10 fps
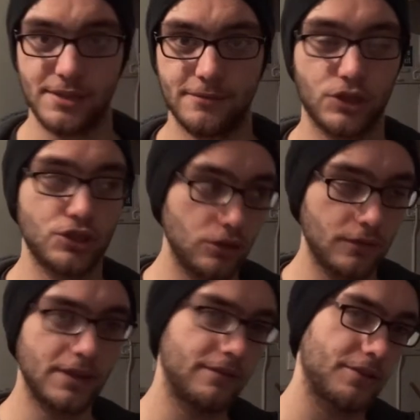in. You should have
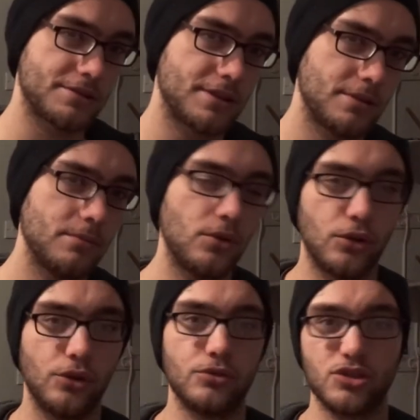defrosted them
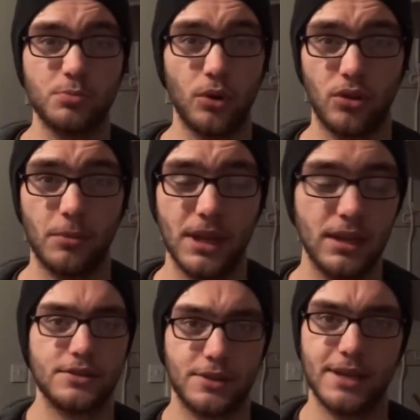or just brought them in.
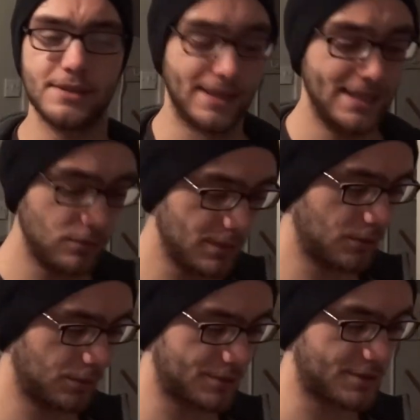So it gets a little bit
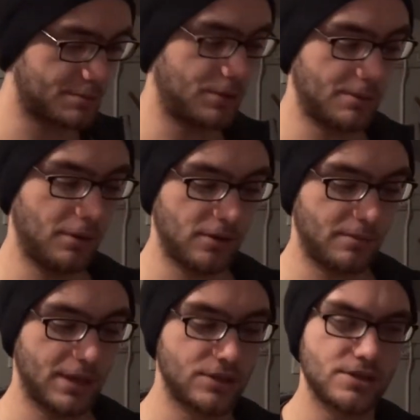of water to put in the bottom of
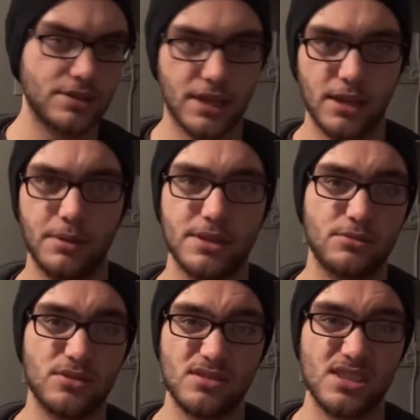the pan just to keep it so
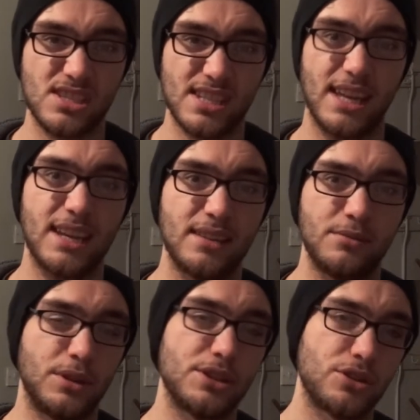it doesn't stick
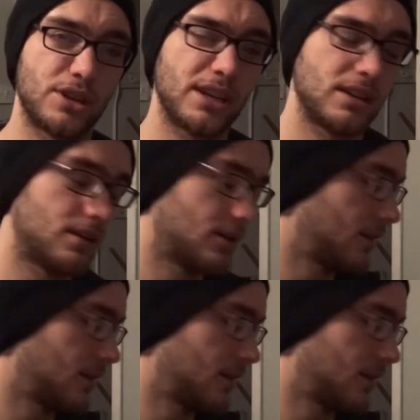while it's cooking.